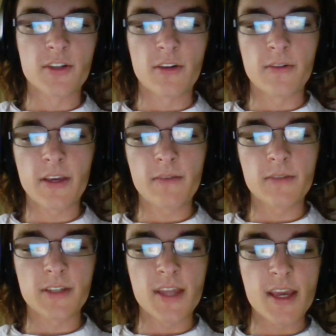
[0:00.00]
So he
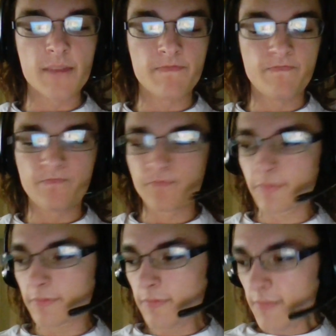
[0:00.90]
was the
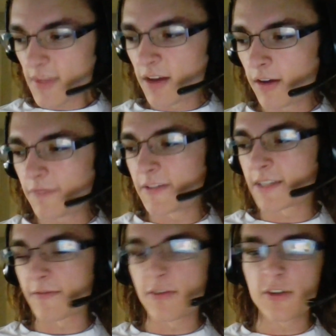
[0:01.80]

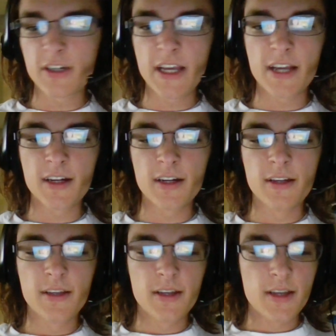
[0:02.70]
offensive coordinator
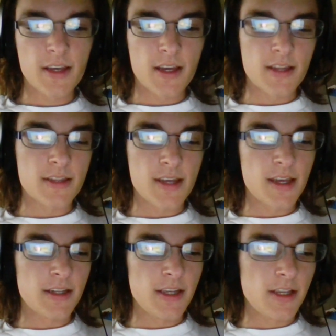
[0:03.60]
and
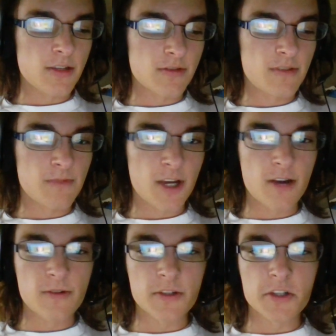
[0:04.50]
then interim
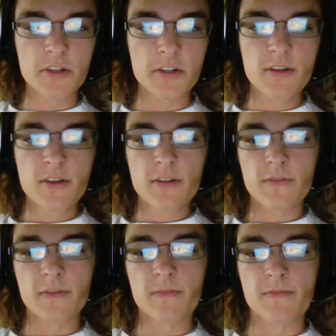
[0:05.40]
coach
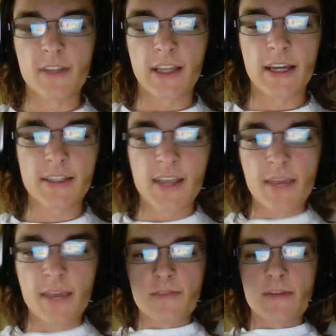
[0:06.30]
for the last
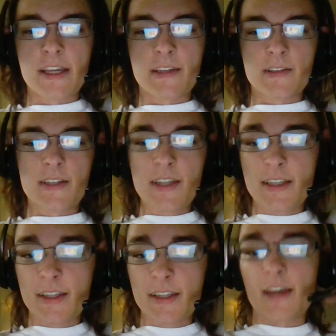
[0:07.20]
game of the regular
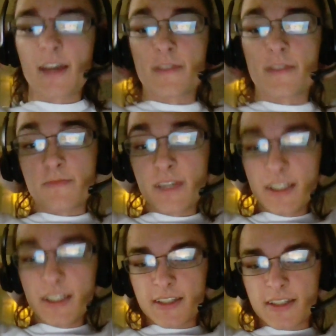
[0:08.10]
season after the
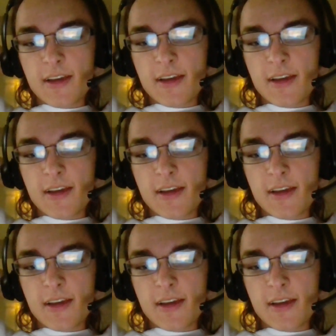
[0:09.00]
Bills'